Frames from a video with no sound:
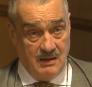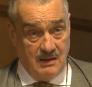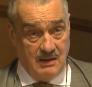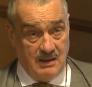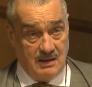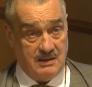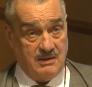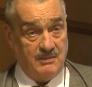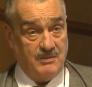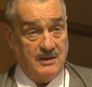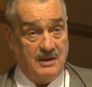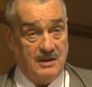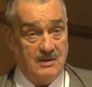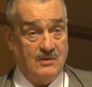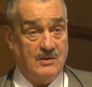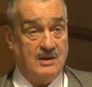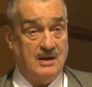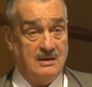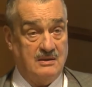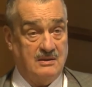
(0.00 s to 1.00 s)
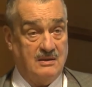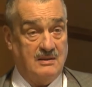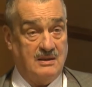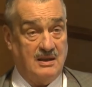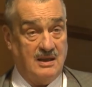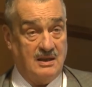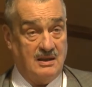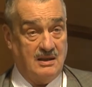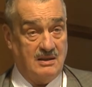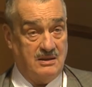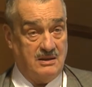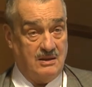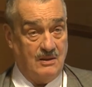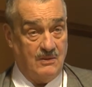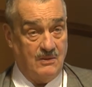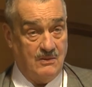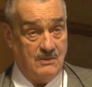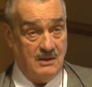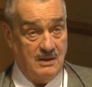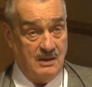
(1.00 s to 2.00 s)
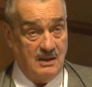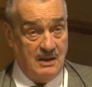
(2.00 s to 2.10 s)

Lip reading: in the meaning you had to take a stone